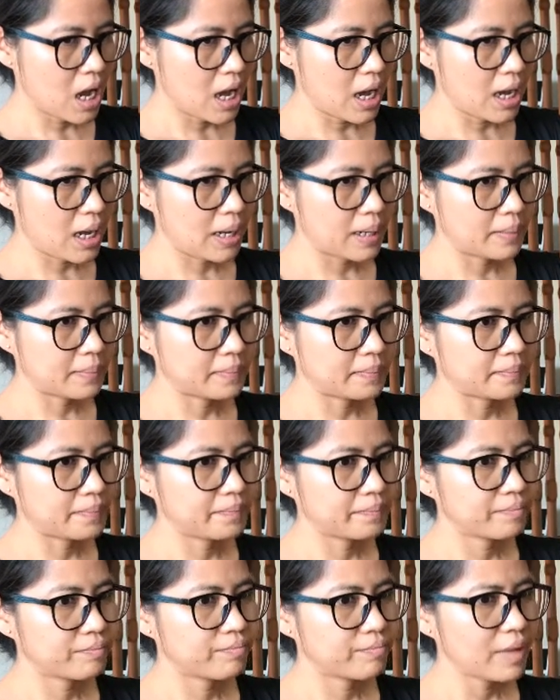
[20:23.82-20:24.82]

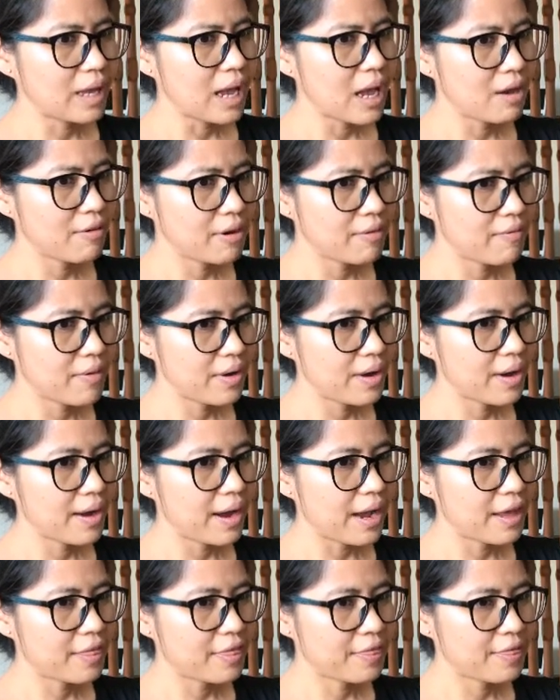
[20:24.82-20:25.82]
Um, however,
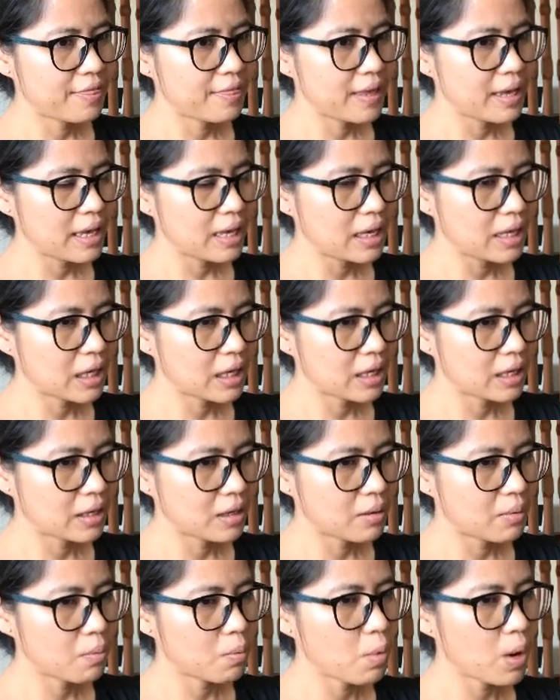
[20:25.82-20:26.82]
I think
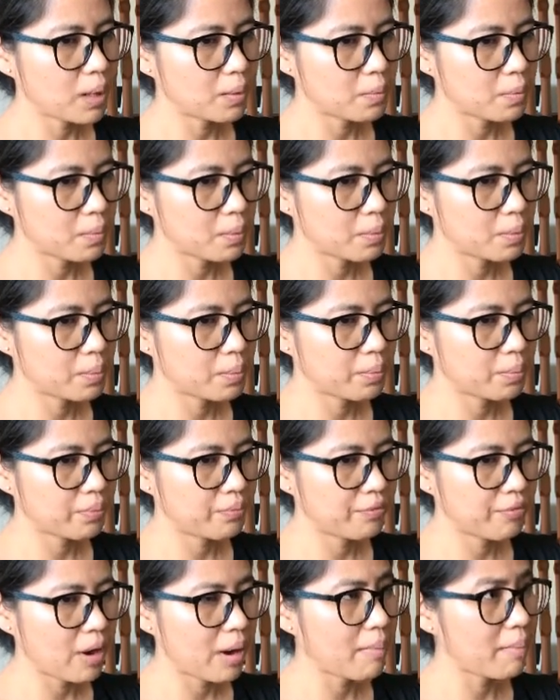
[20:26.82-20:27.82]
what
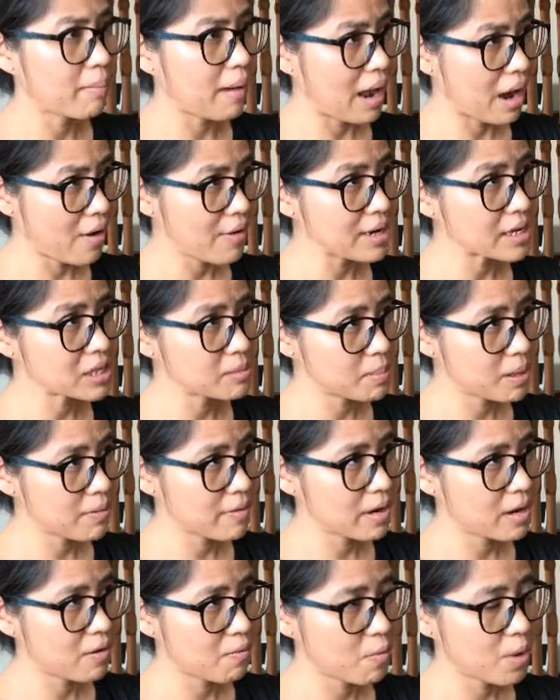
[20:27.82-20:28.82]
from our
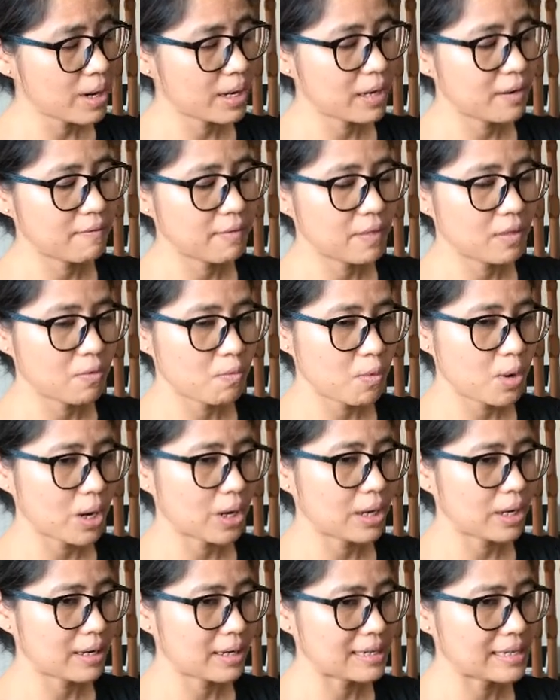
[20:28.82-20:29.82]
experience of working with the
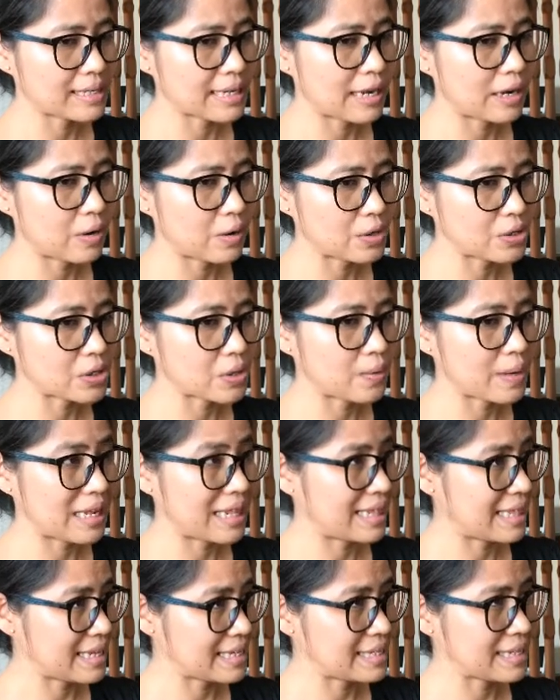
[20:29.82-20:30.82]
workers and also
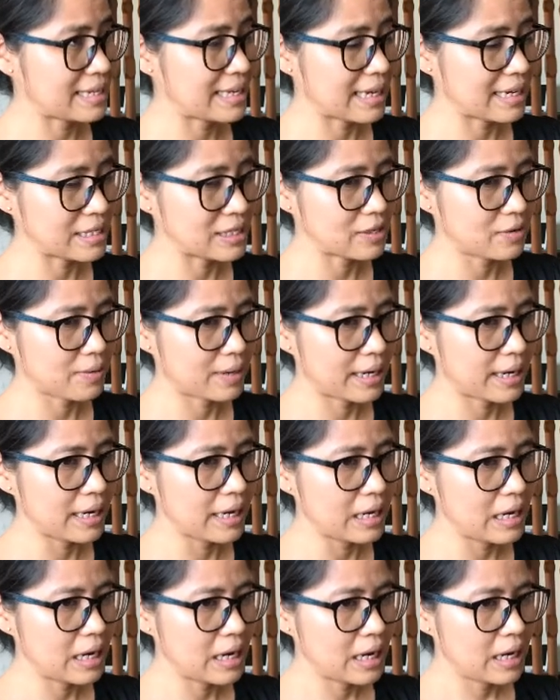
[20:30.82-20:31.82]
in this
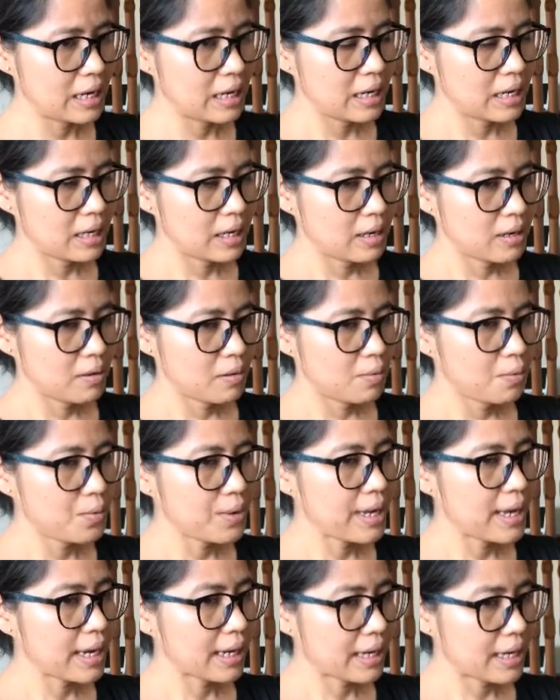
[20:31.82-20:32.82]
industry,
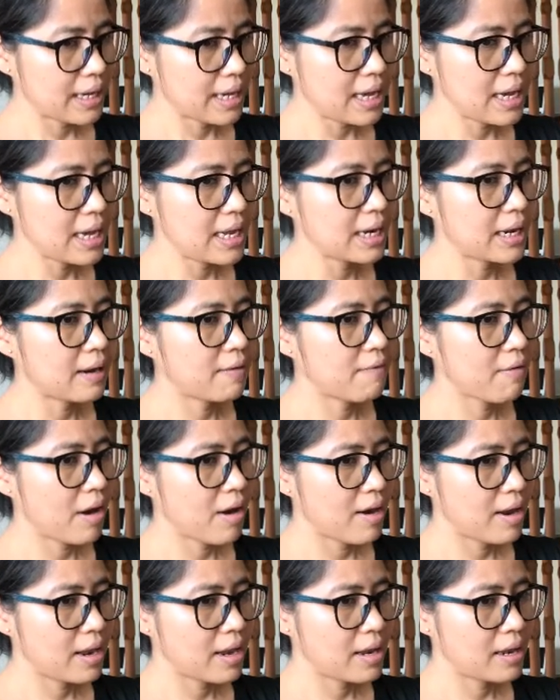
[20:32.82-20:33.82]
we are keen and
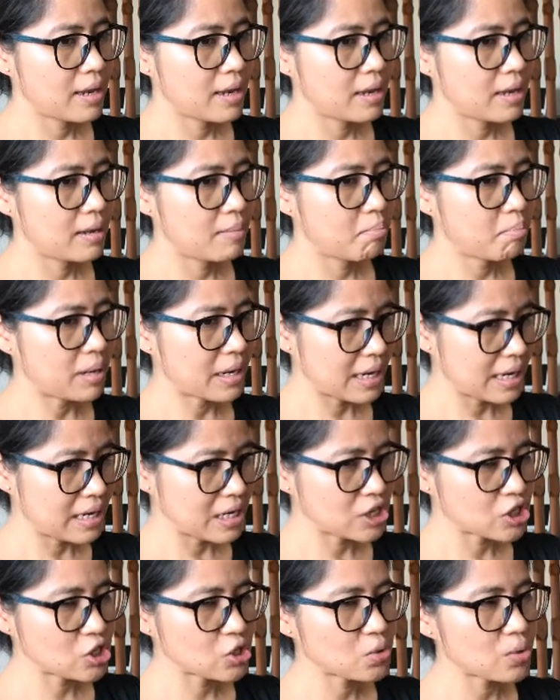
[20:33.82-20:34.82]
very
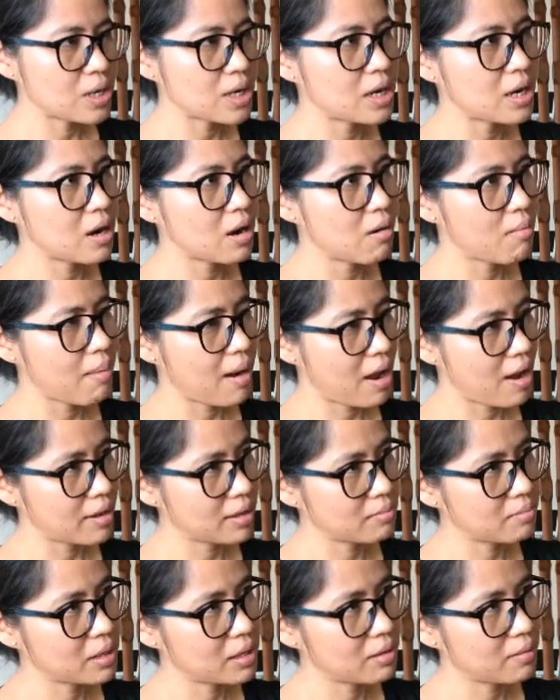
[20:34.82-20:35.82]
pleased to hear about
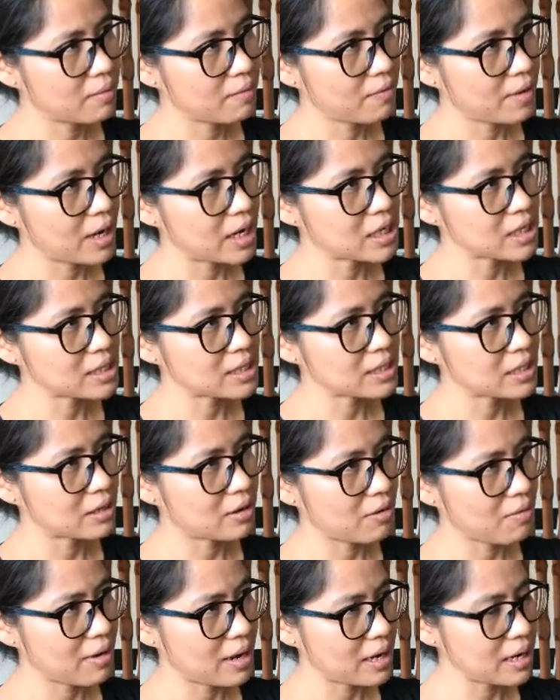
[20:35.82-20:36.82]
the minimum wages
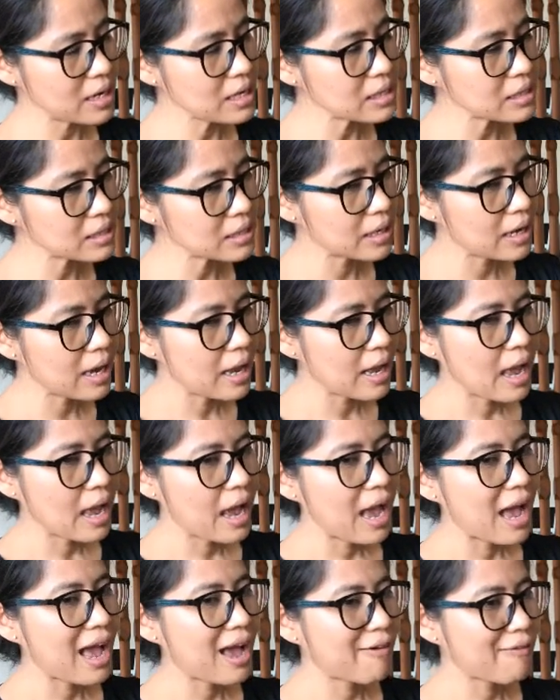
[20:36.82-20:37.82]
increase.
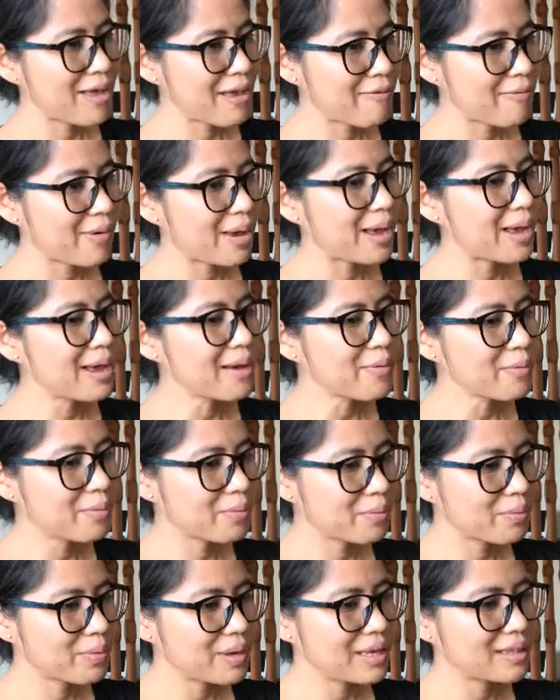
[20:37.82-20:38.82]
However,
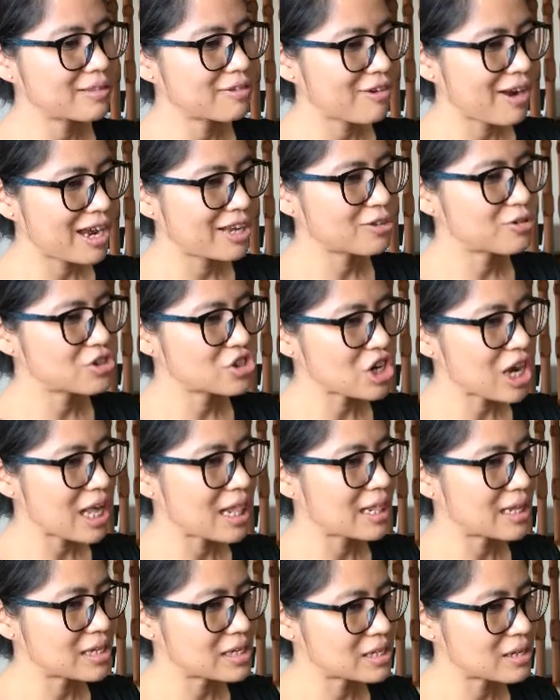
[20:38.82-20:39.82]
we try to
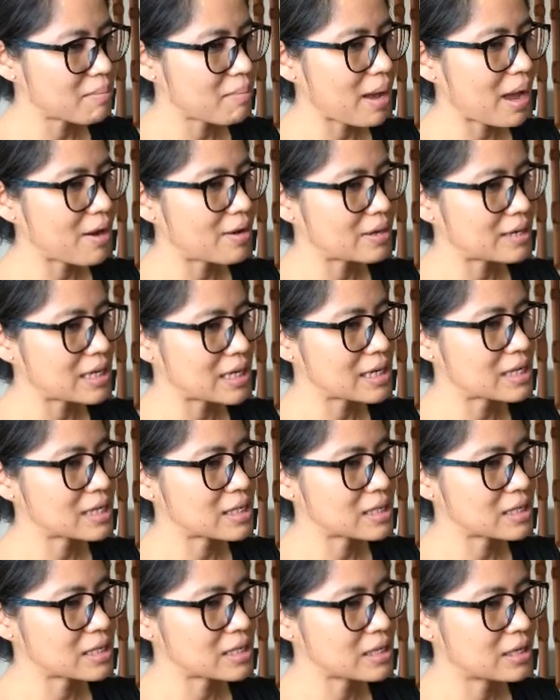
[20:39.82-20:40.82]
challenge about
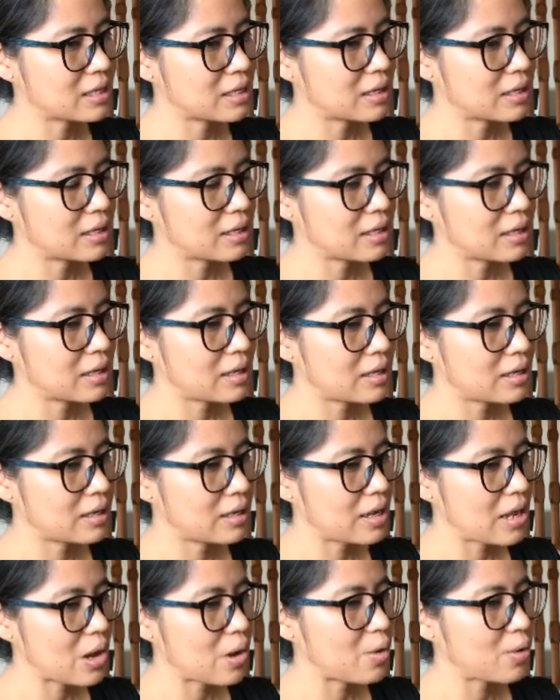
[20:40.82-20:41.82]
this
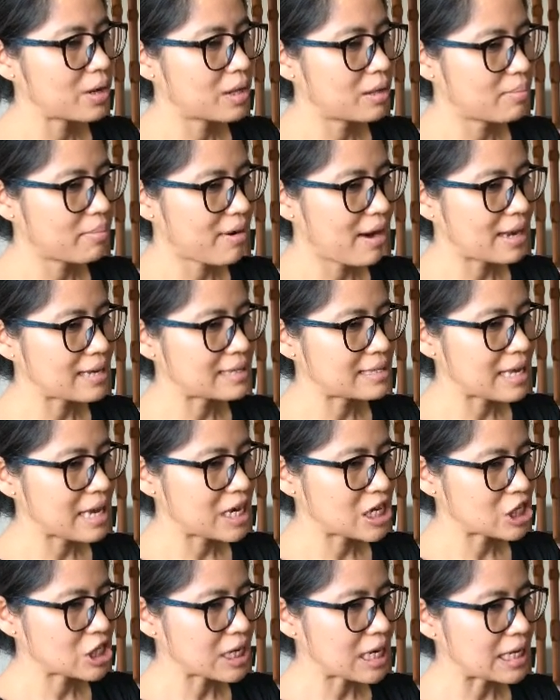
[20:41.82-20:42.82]

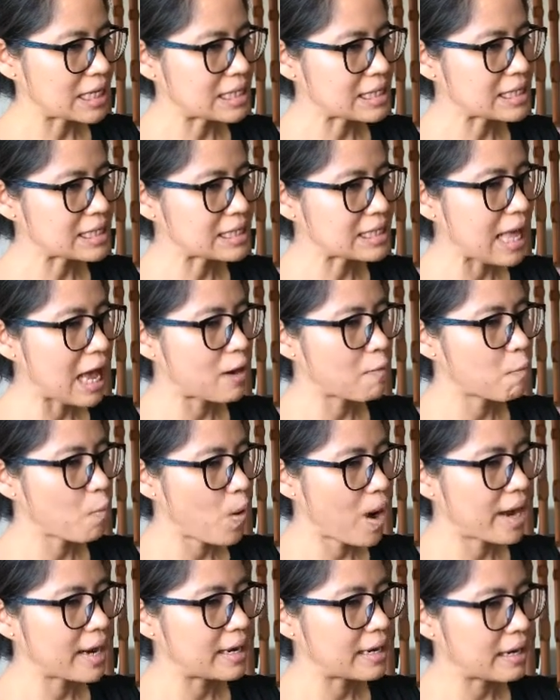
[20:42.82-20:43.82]
neoliberalizations that
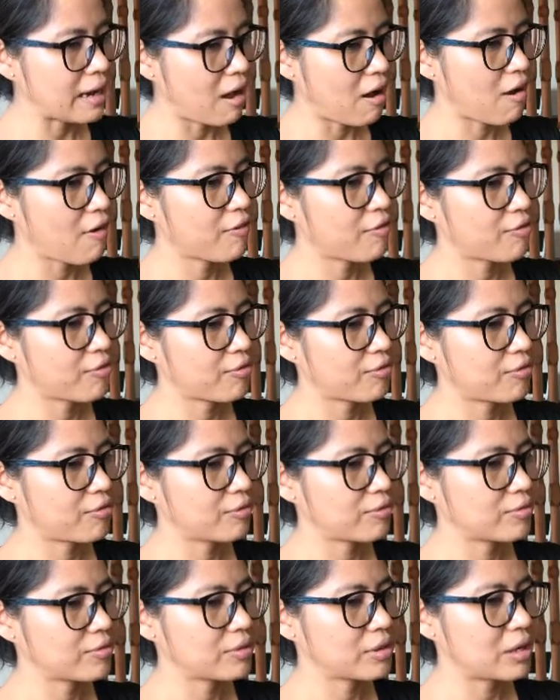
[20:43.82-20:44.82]
one of
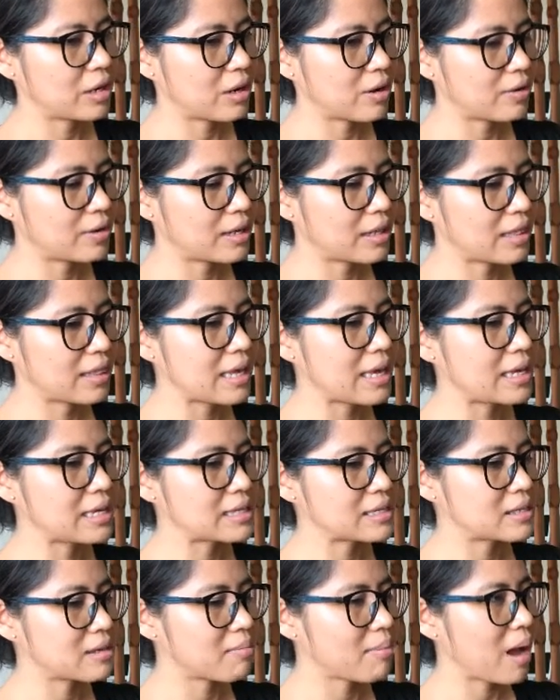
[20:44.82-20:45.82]
you know the thing
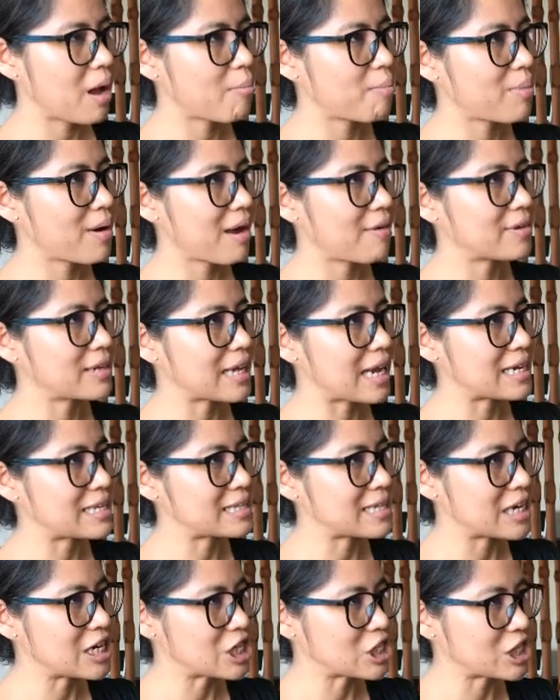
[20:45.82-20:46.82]
is about
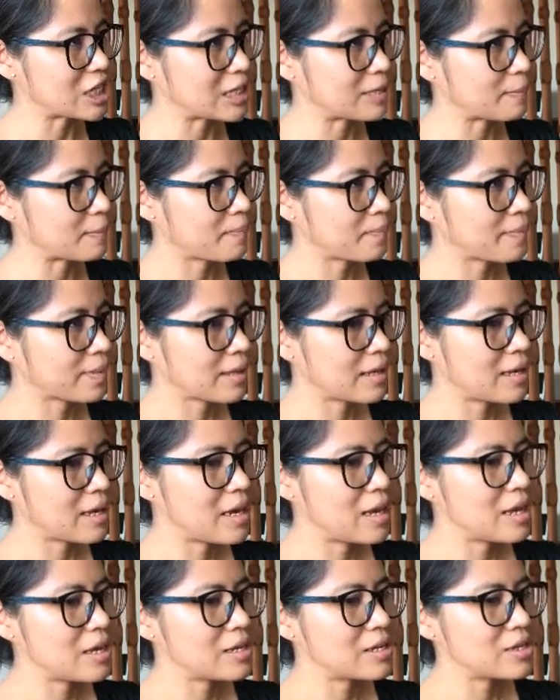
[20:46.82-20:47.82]
privatization.
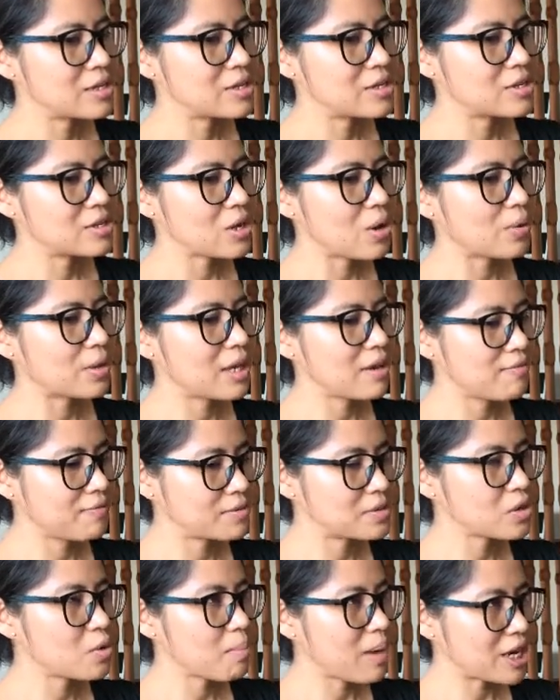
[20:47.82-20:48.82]
Mm-hmm. So give
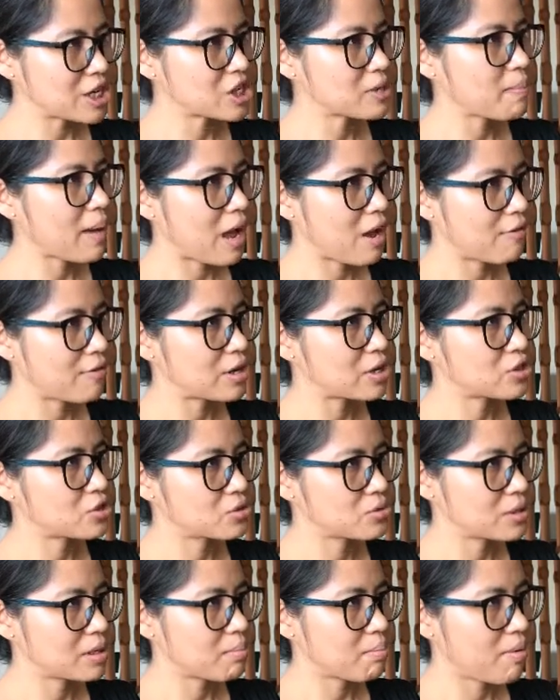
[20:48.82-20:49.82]
so much power
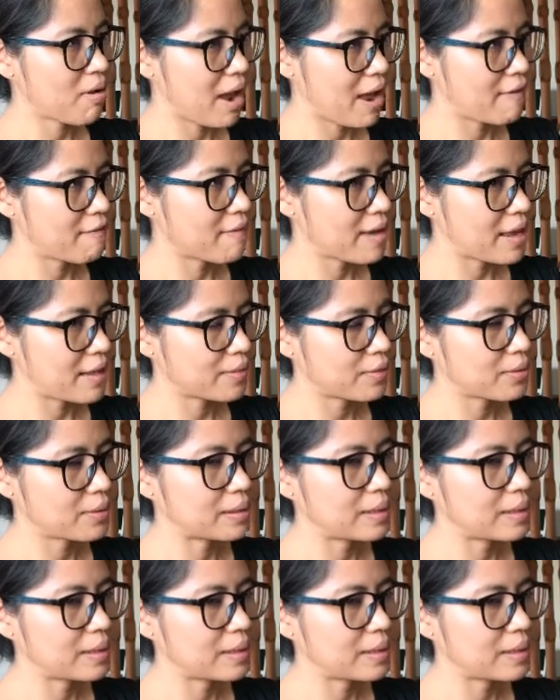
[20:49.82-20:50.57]
to the private